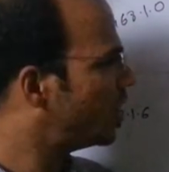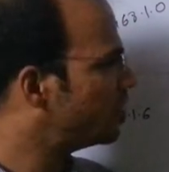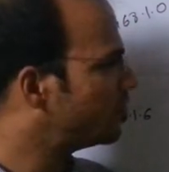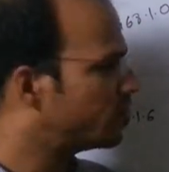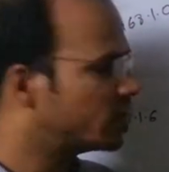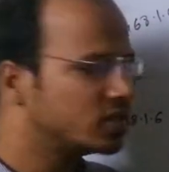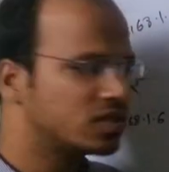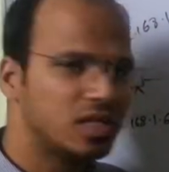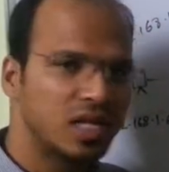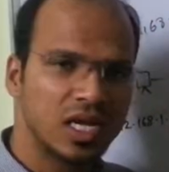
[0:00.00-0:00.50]
and
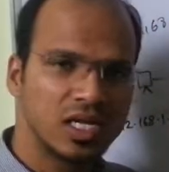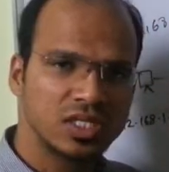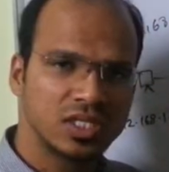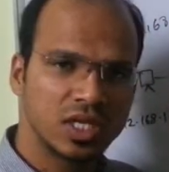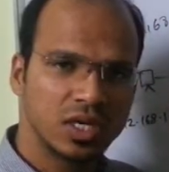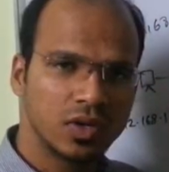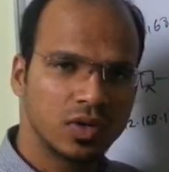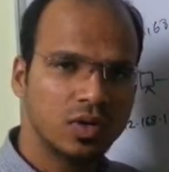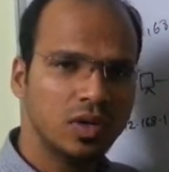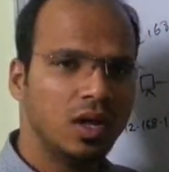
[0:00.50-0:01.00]

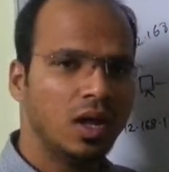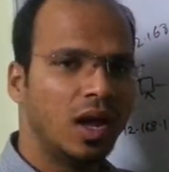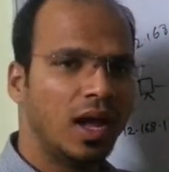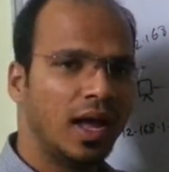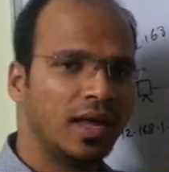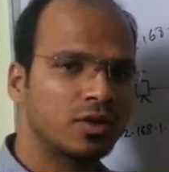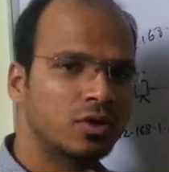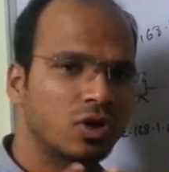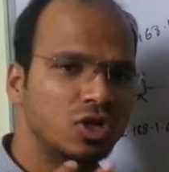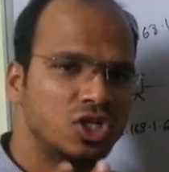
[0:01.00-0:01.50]
1/0
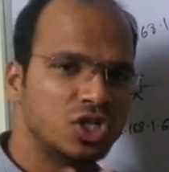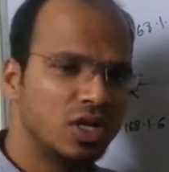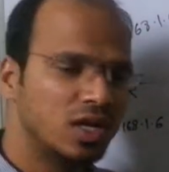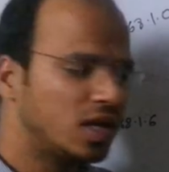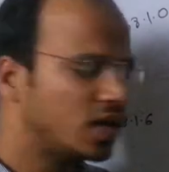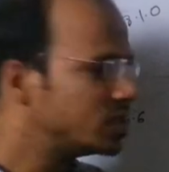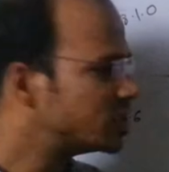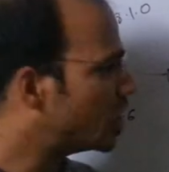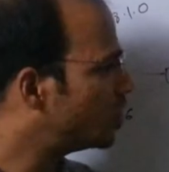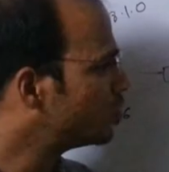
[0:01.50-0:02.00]
and question
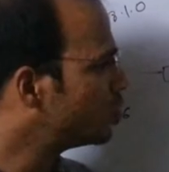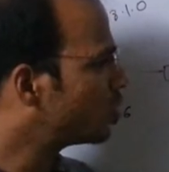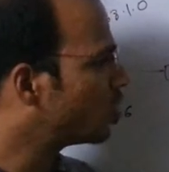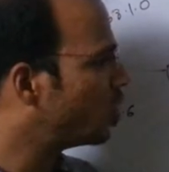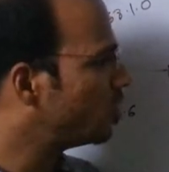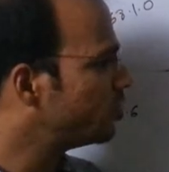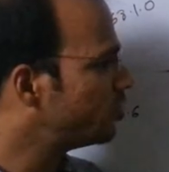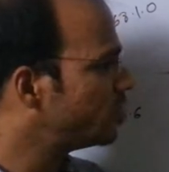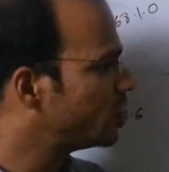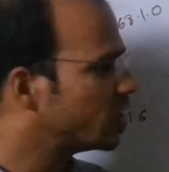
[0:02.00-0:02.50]
arise how to
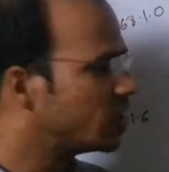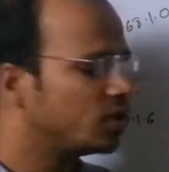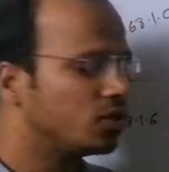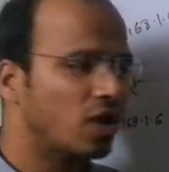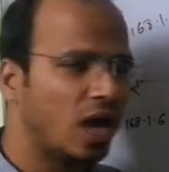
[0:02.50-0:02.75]
configure,